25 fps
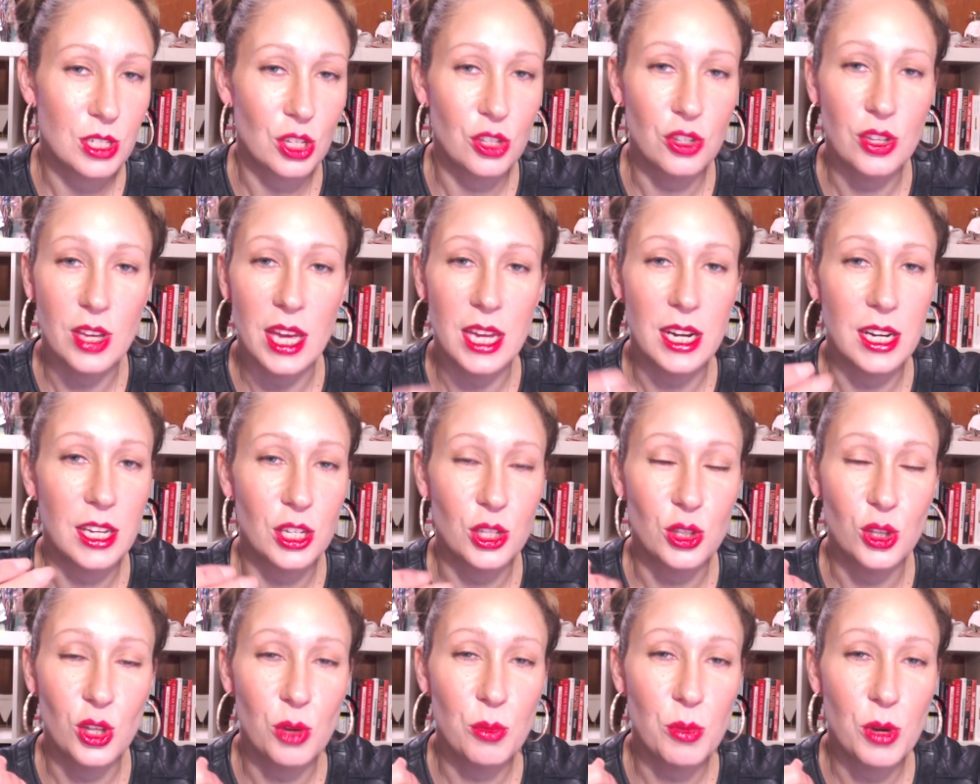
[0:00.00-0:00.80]

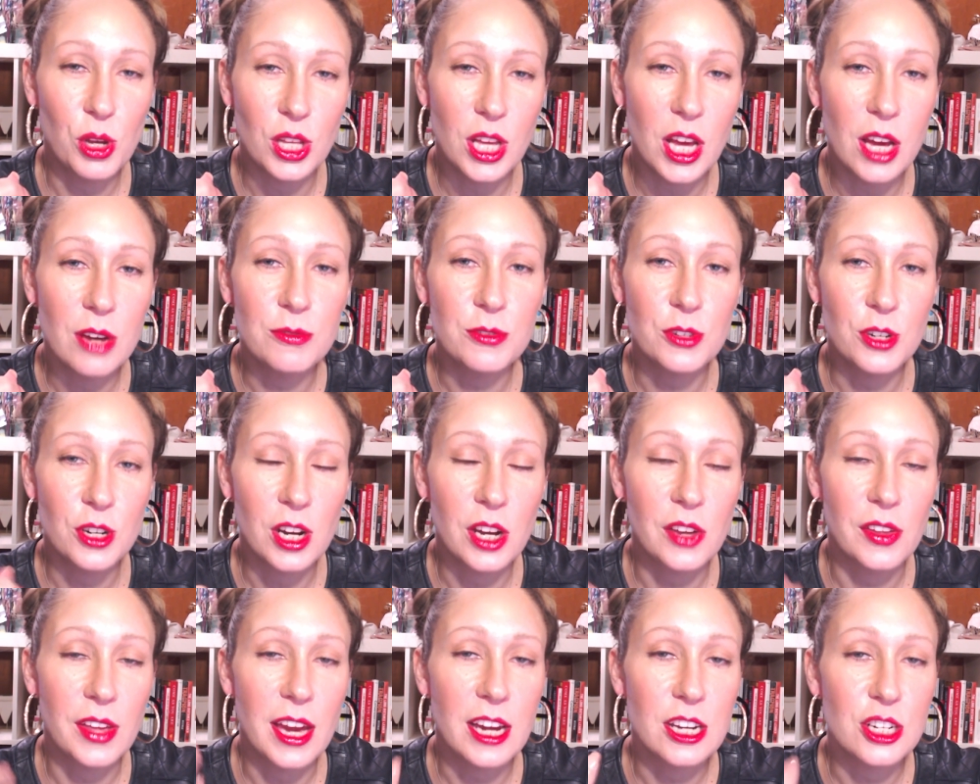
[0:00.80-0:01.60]
declining a lowball offer.
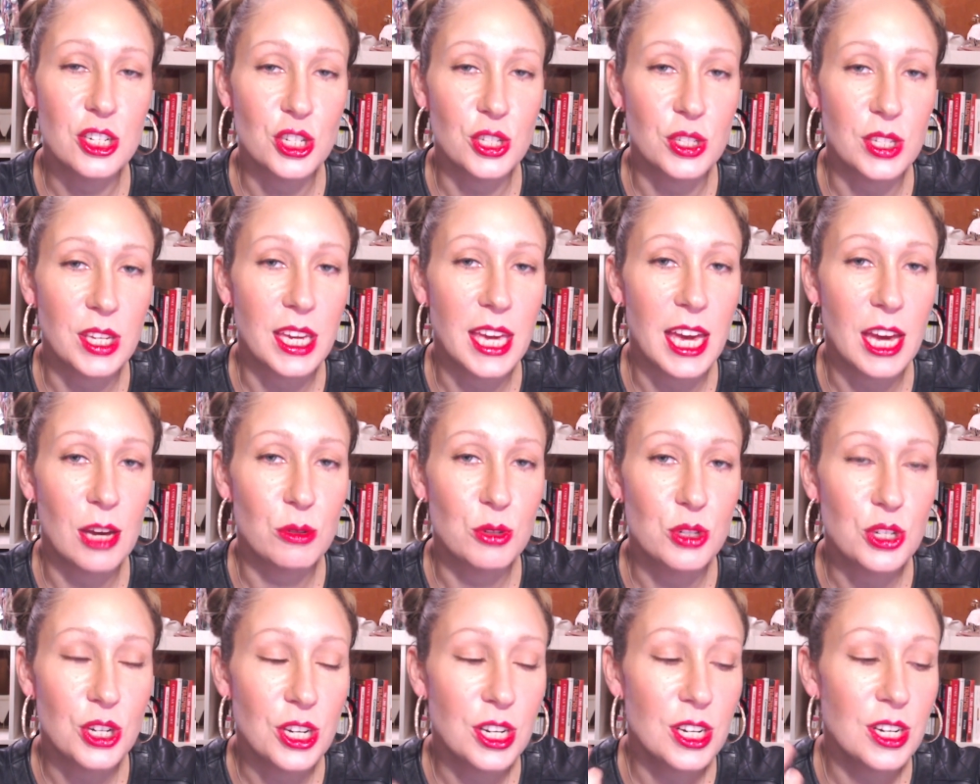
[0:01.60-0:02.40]
I'll actually
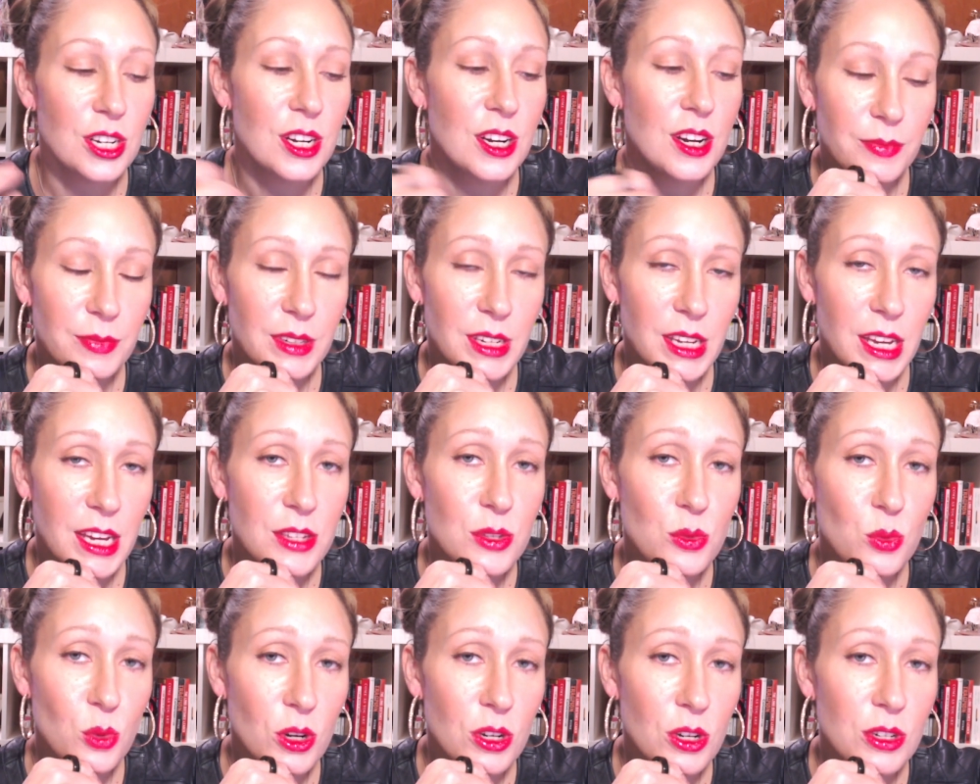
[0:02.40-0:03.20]
counter. It
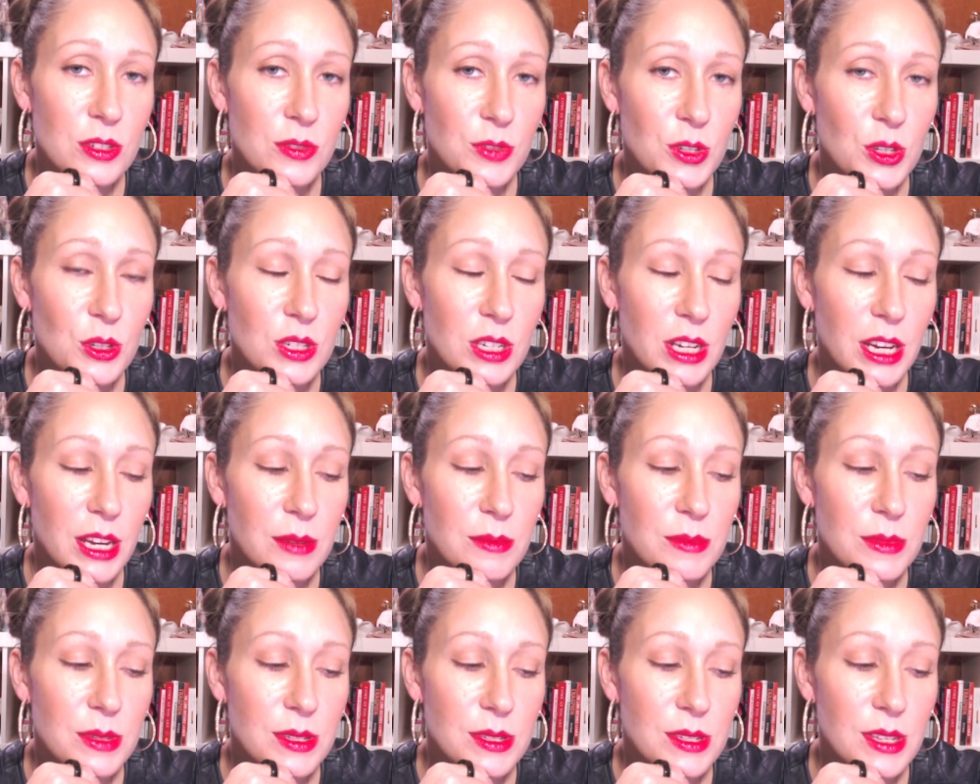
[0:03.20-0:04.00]
has worked a few
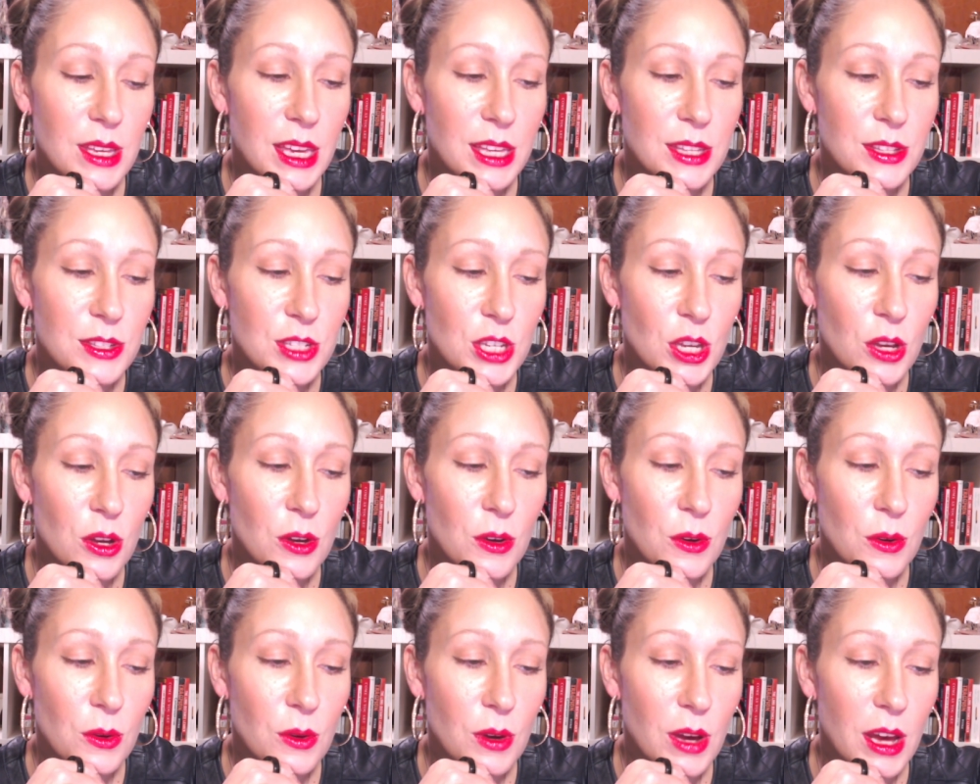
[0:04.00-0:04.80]
times, and
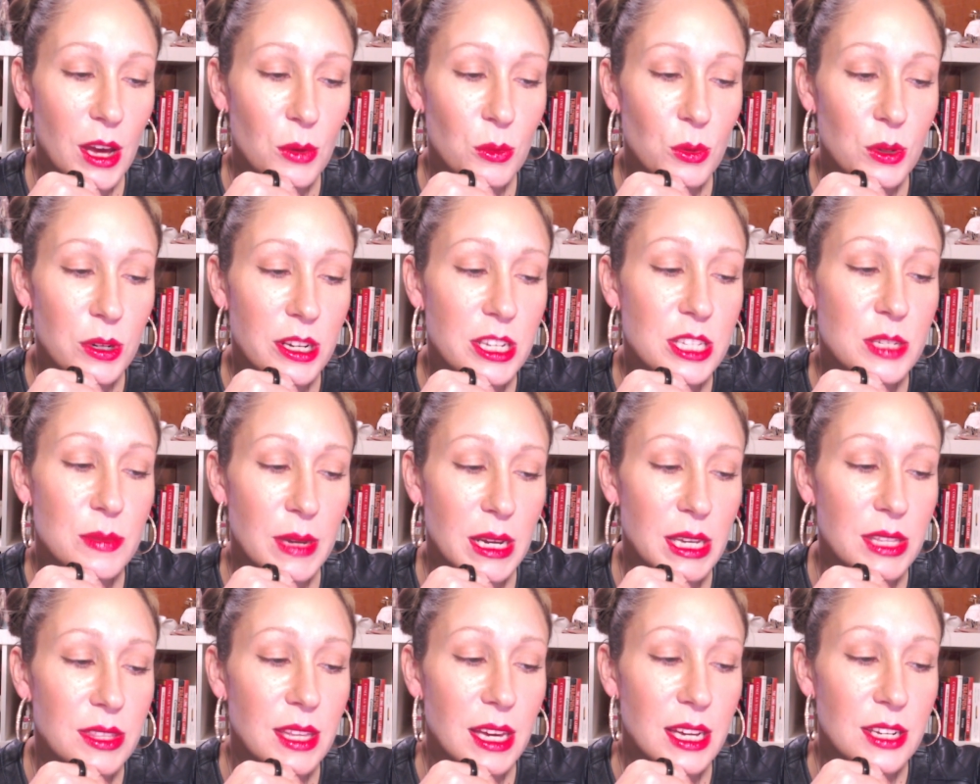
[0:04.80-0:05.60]
so I would
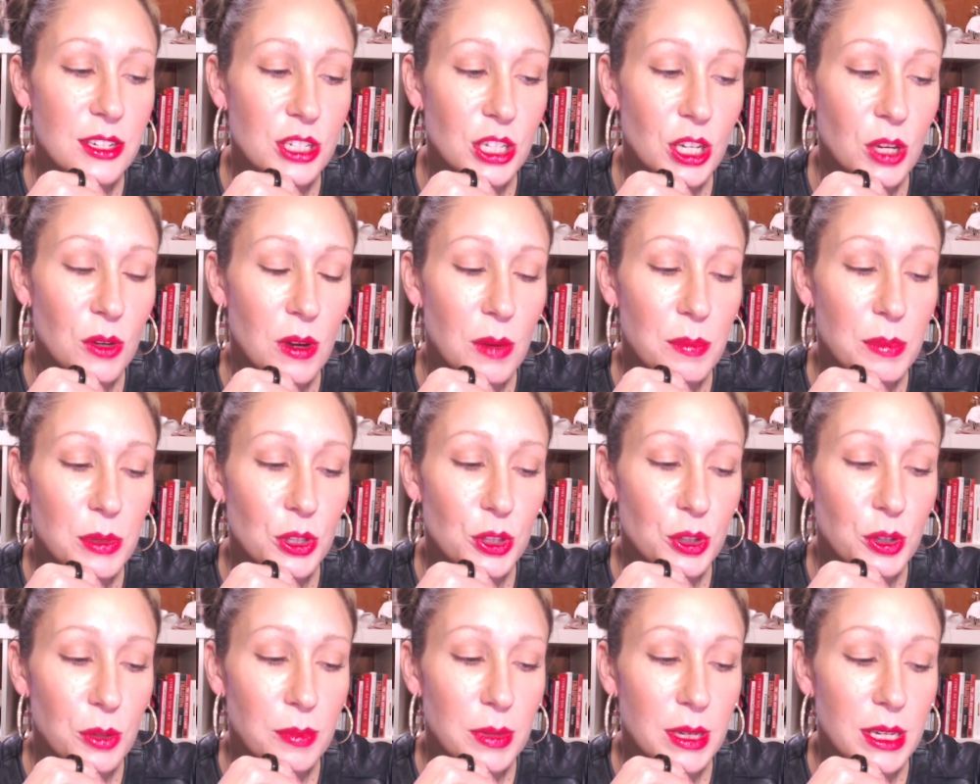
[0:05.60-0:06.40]
expect that to go up a
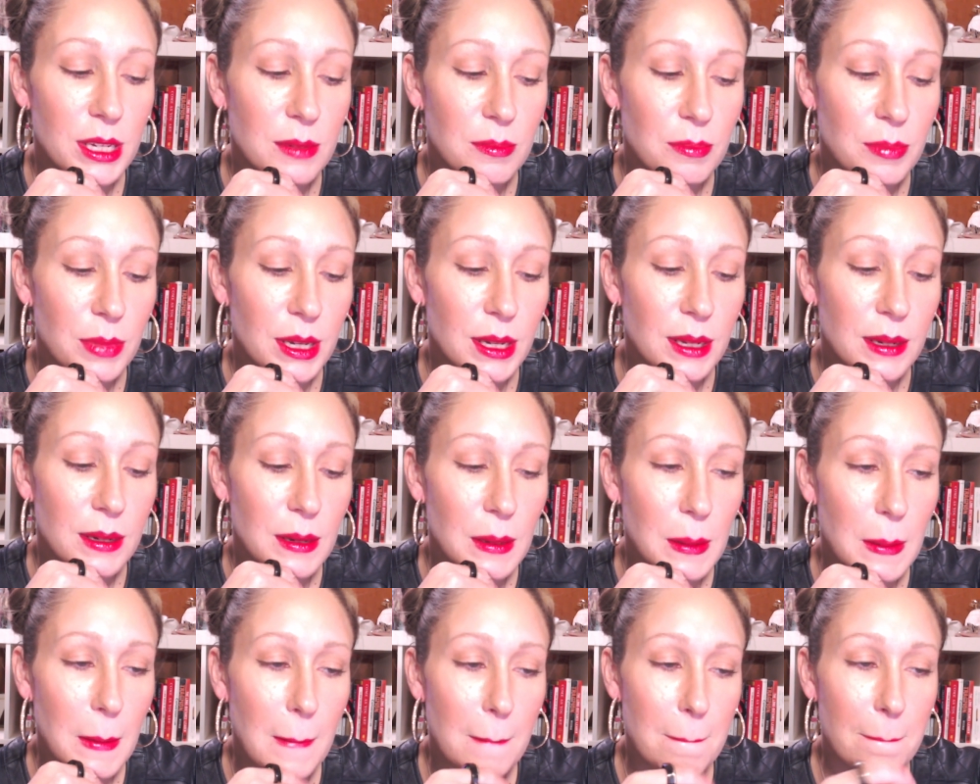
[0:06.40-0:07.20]
little bit. But
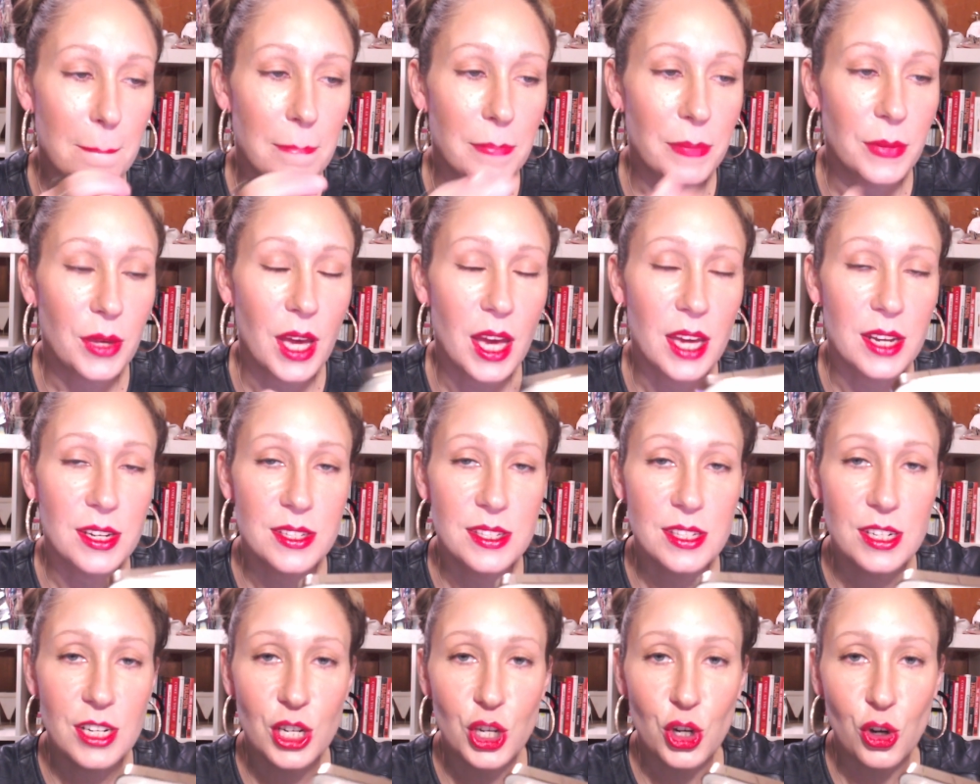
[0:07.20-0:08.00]
God,
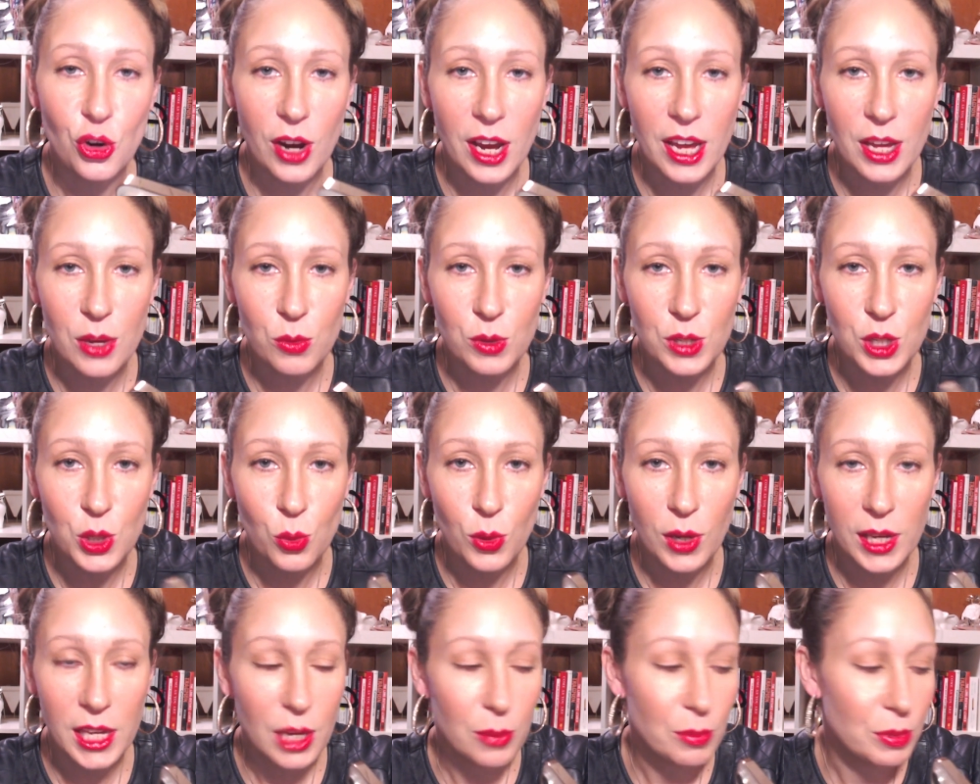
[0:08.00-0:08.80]
isn't it great when you
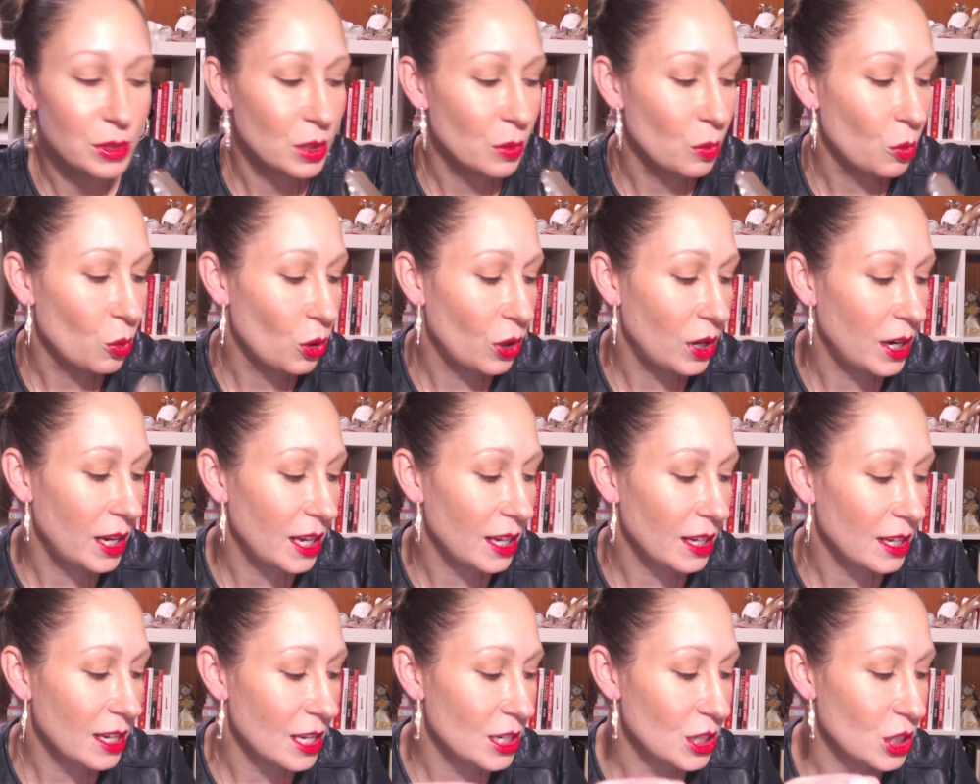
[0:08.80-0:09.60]
wake up in the
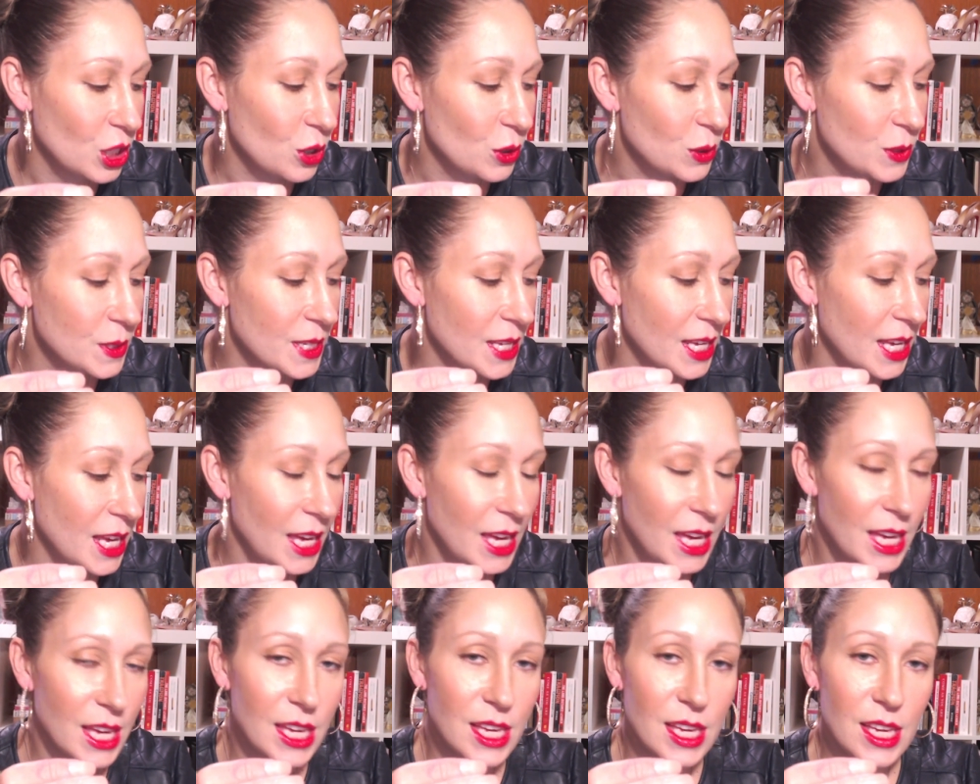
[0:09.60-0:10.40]
morning and you
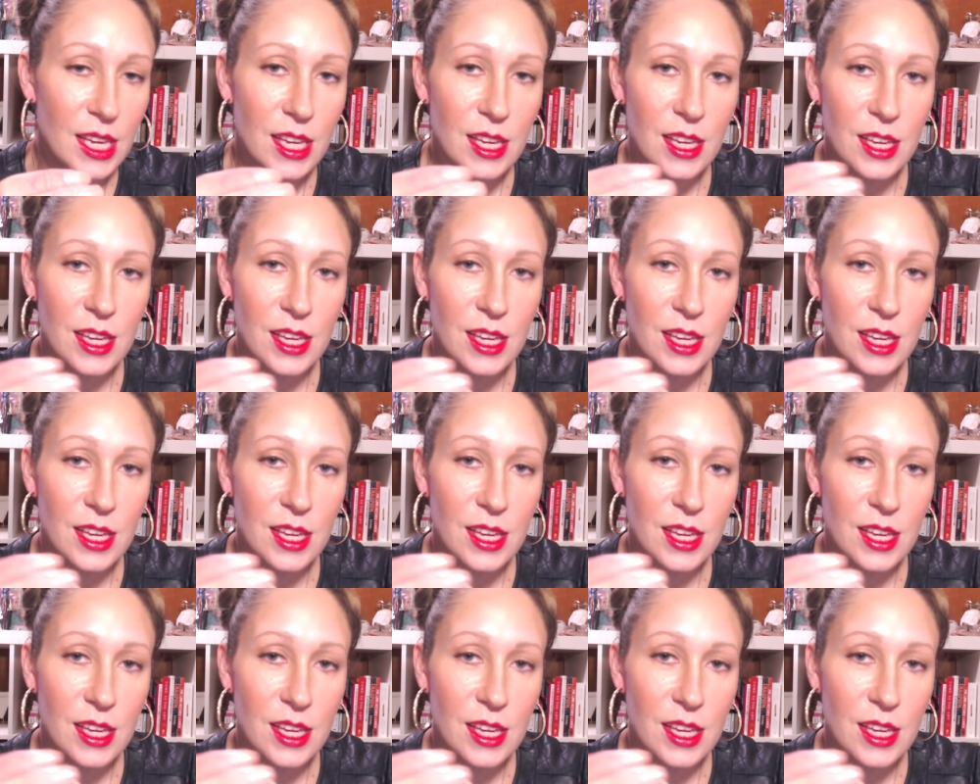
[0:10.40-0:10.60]
see